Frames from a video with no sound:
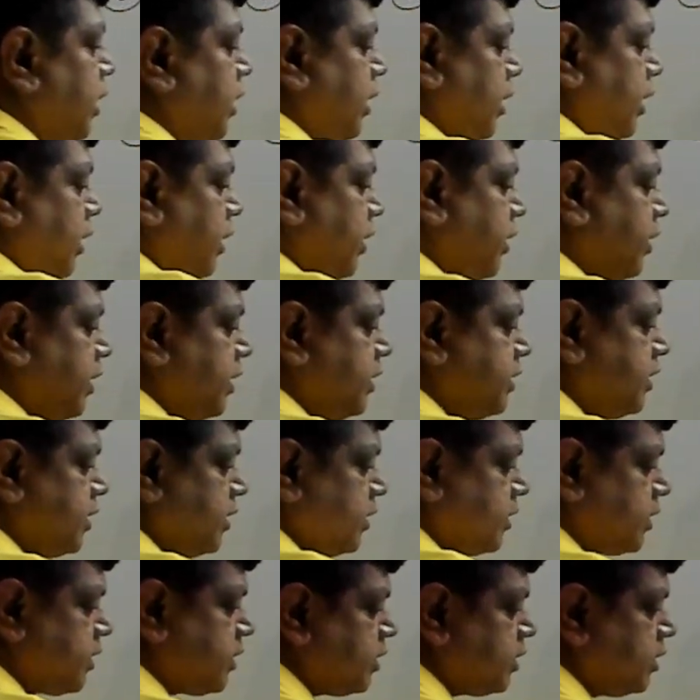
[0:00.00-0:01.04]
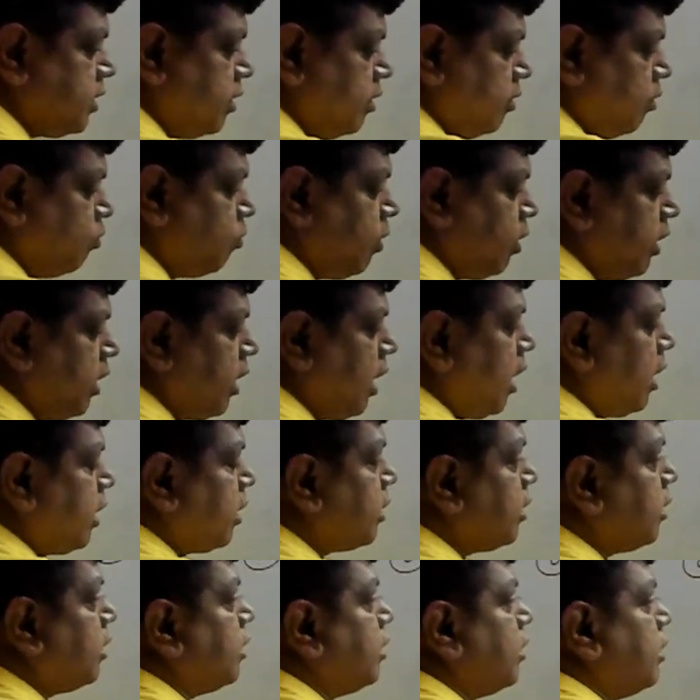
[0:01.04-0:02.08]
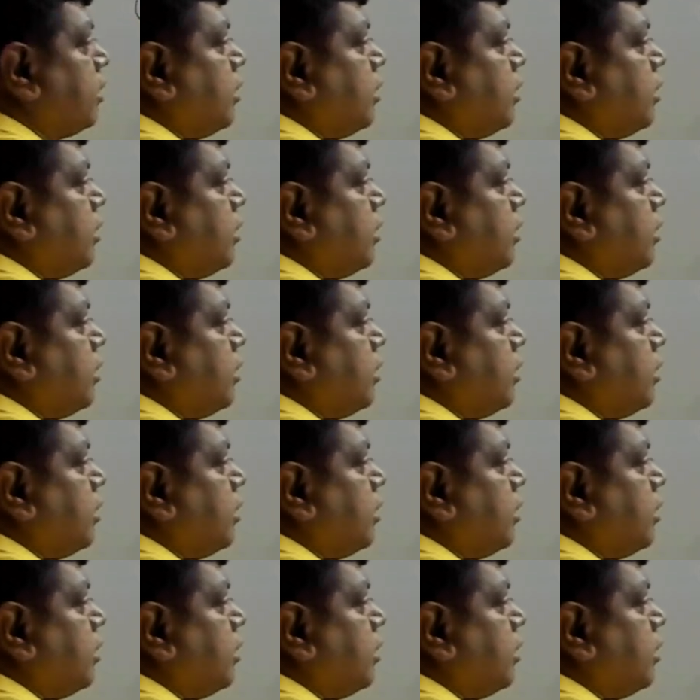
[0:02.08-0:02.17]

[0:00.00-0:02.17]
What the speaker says: it reaches 1 hour,